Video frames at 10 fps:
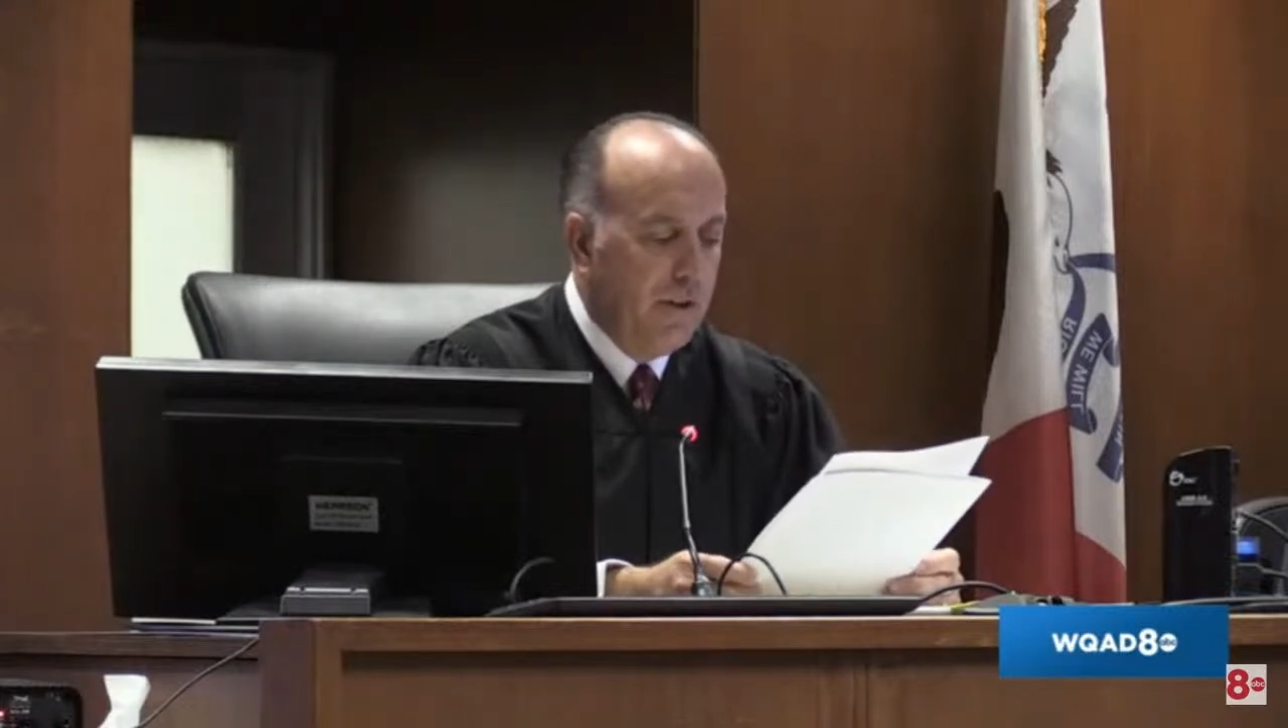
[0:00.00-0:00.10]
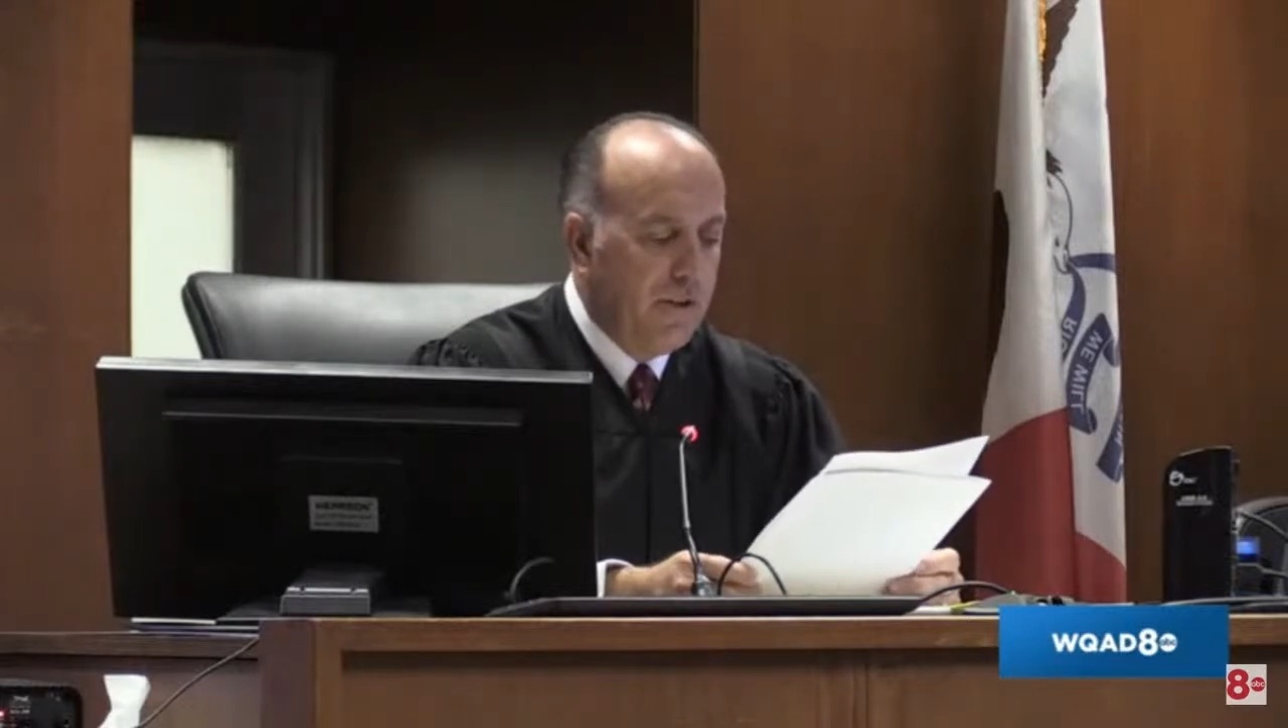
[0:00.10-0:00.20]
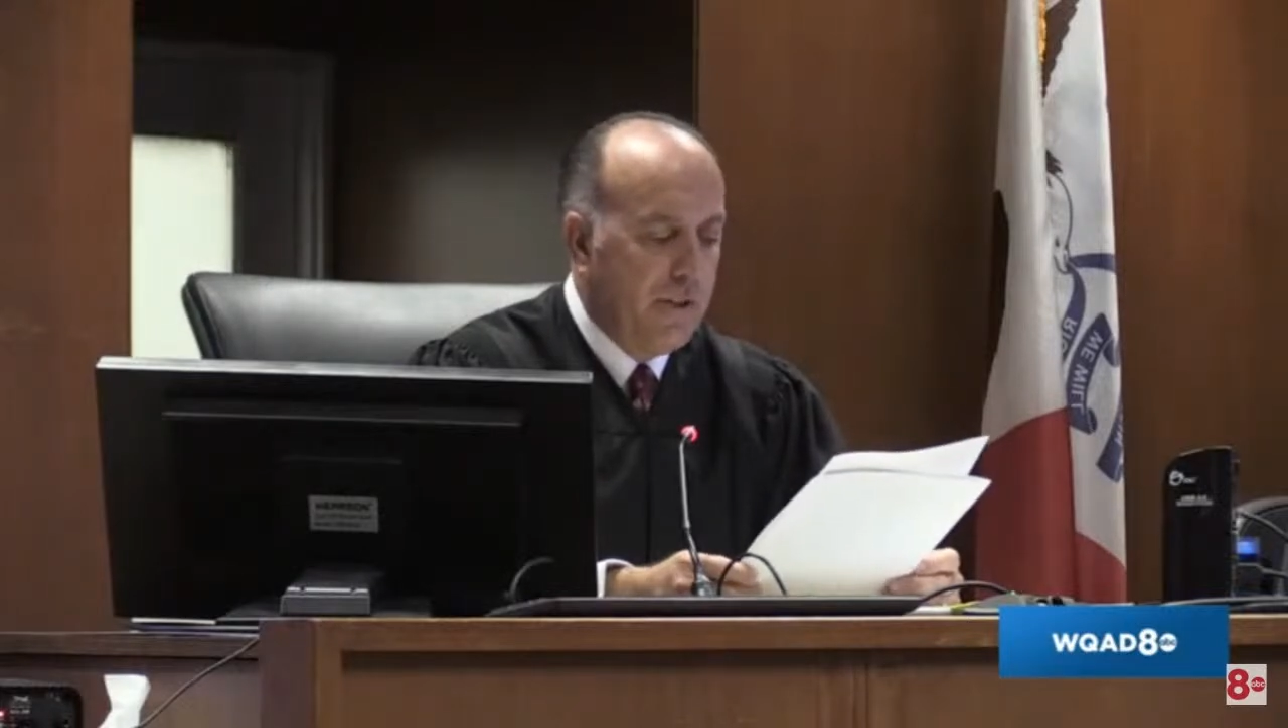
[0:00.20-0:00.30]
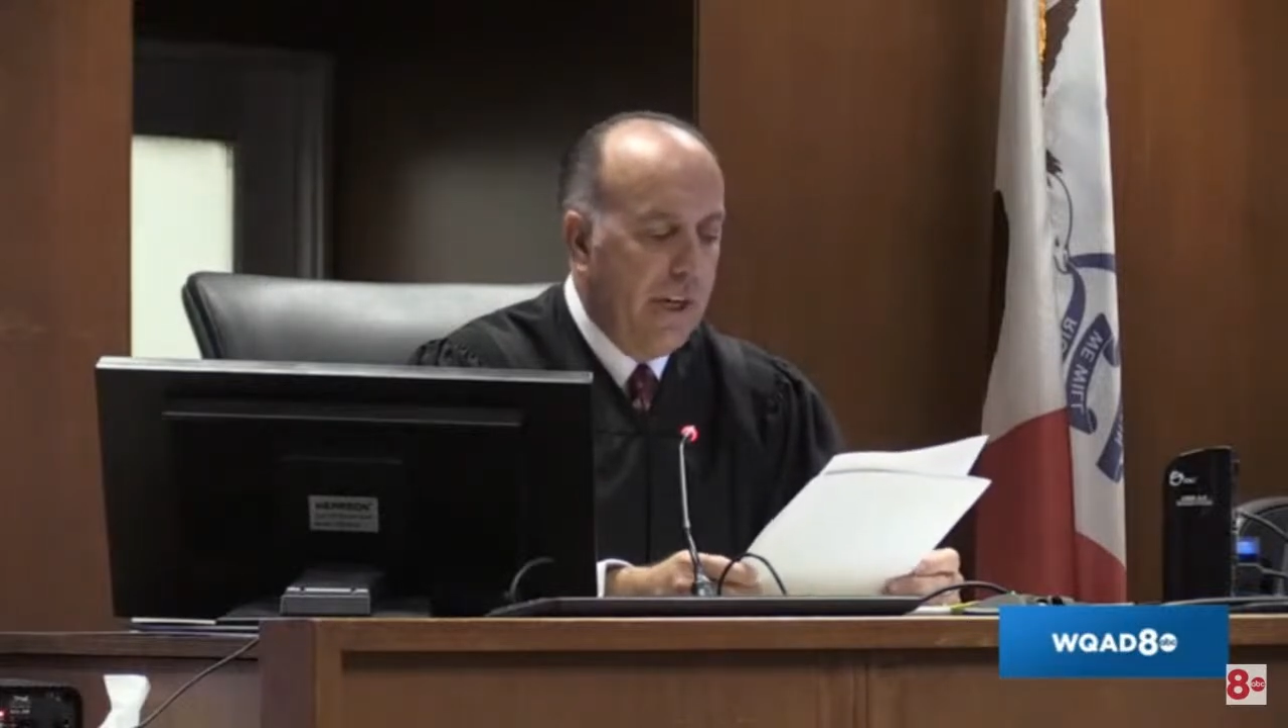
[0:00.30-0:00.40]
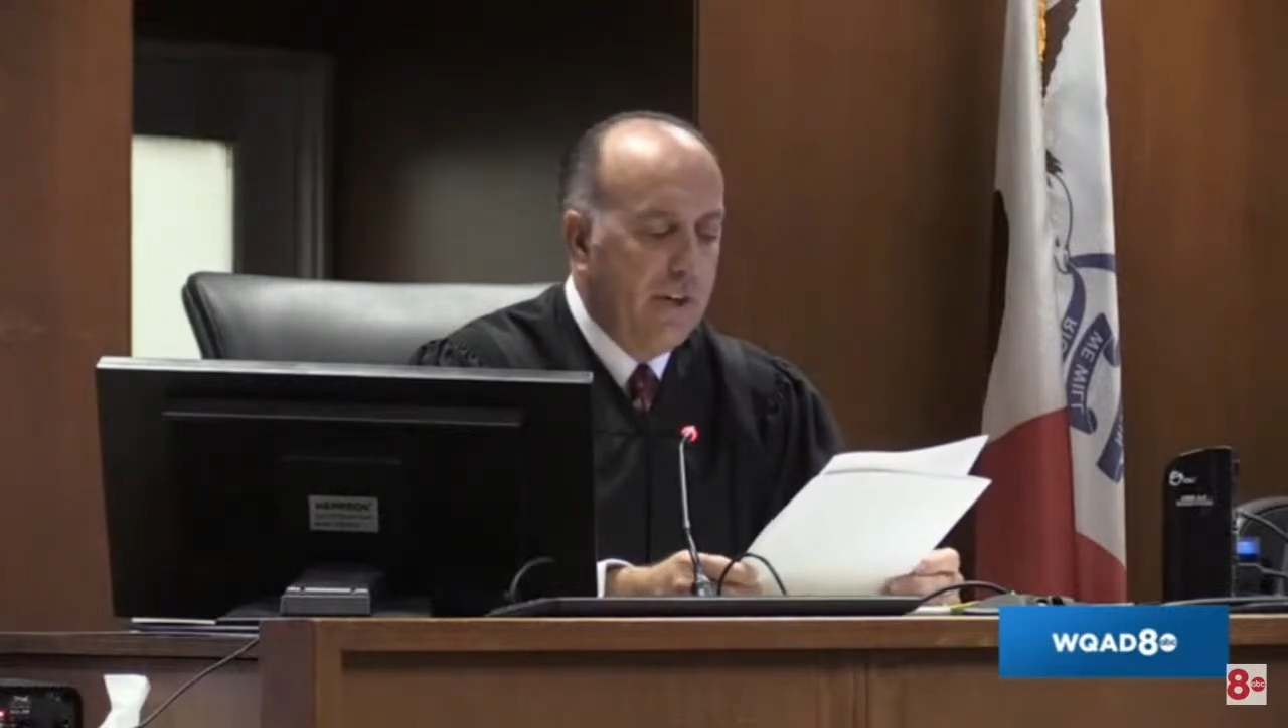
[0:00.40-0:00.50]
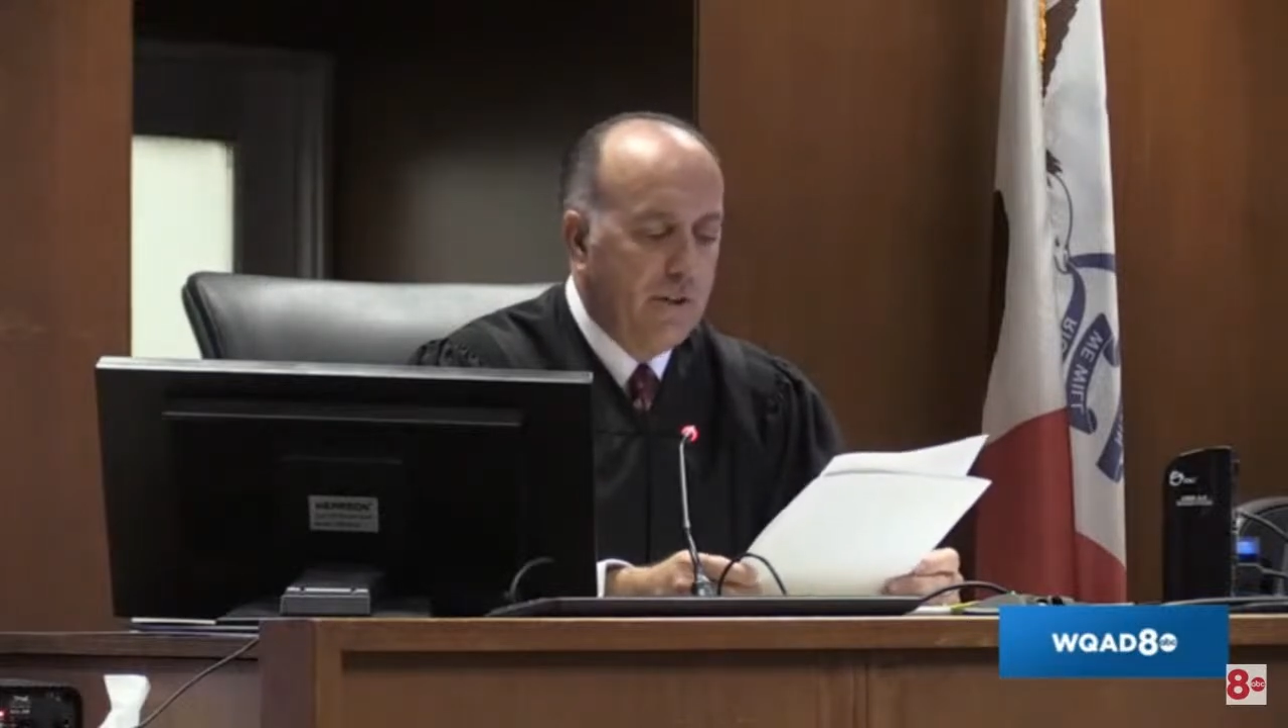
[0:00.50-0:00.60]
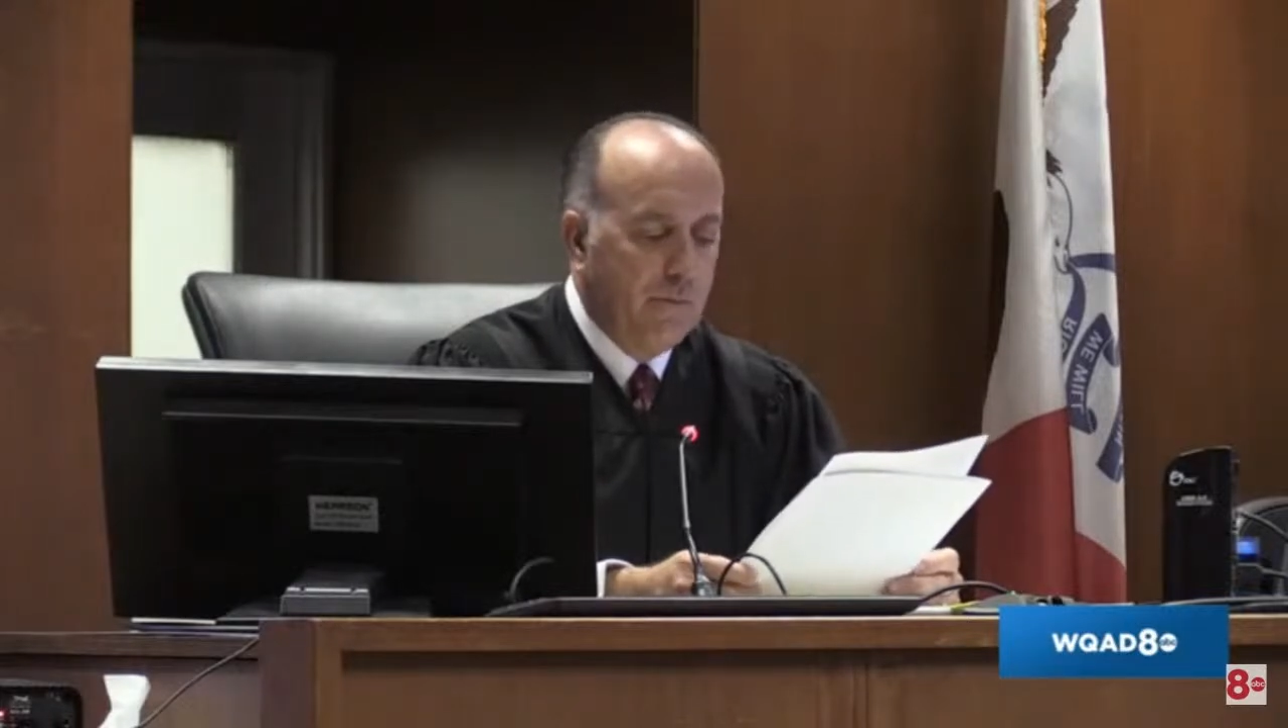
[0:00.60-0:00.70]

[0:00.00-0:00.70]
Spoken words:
the state